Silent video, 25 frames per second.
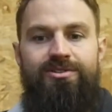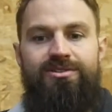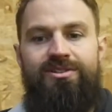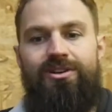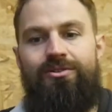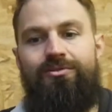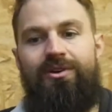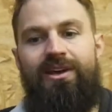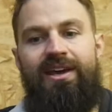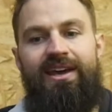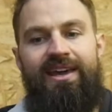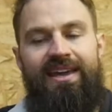
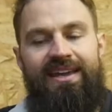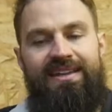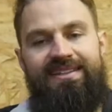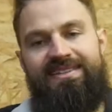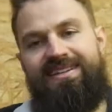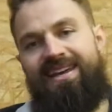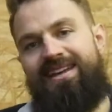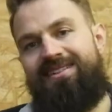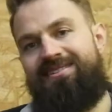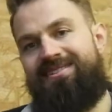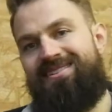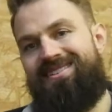So
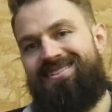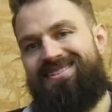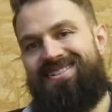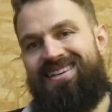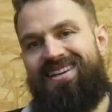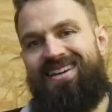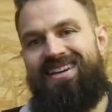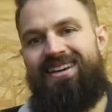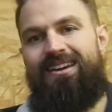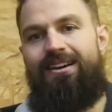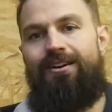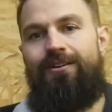
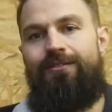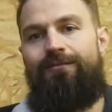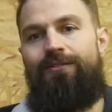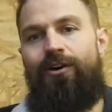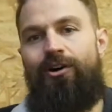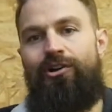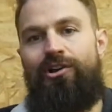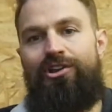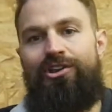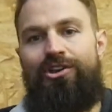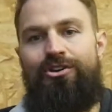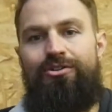intensity,
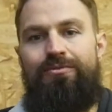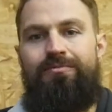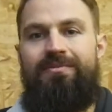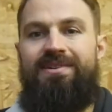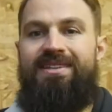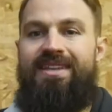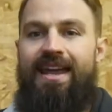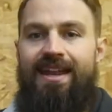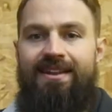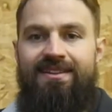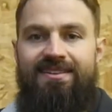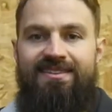
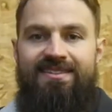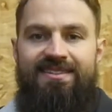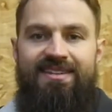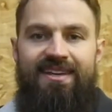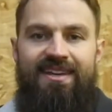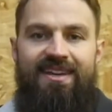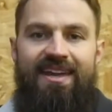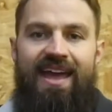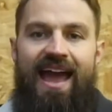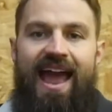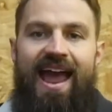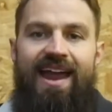volume,
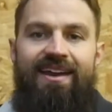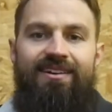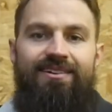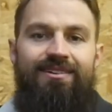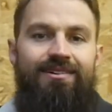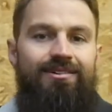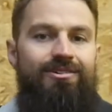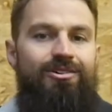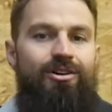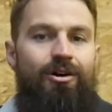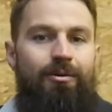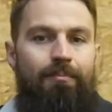density,
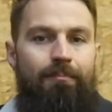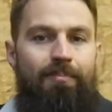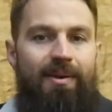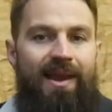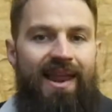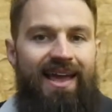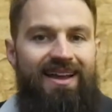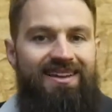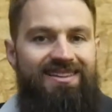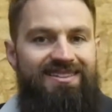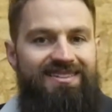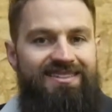and
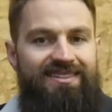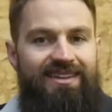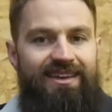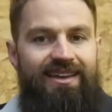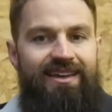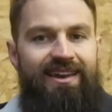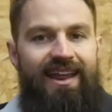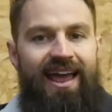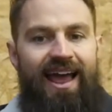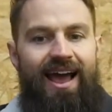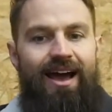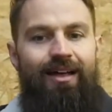complexity,
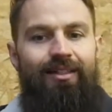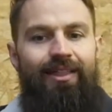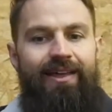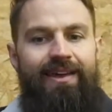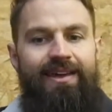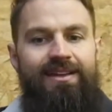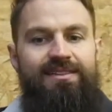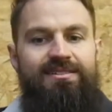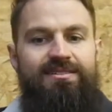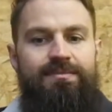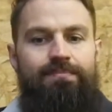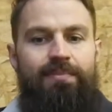and how they
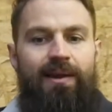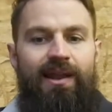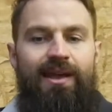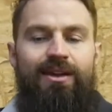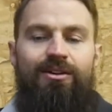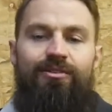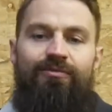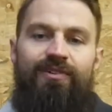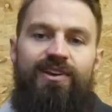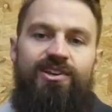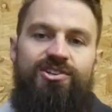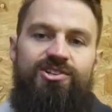interplay
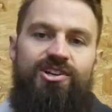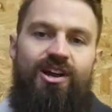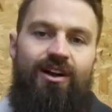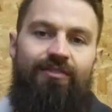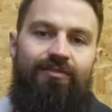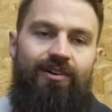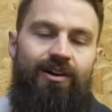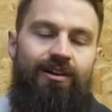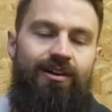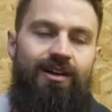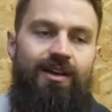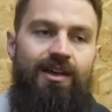with each
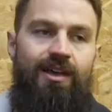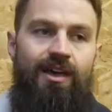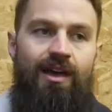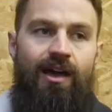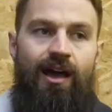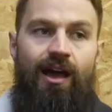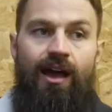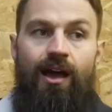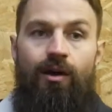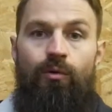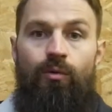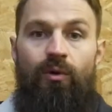other
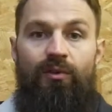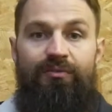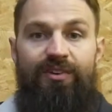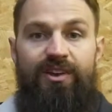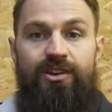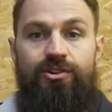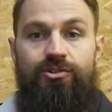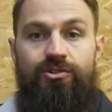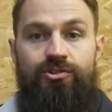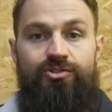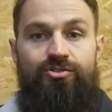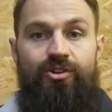
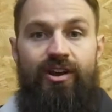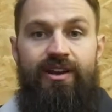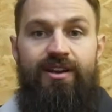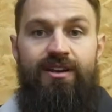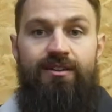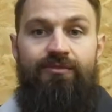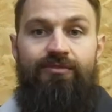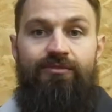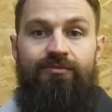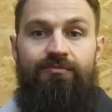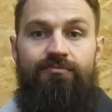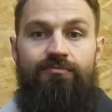within your
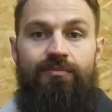training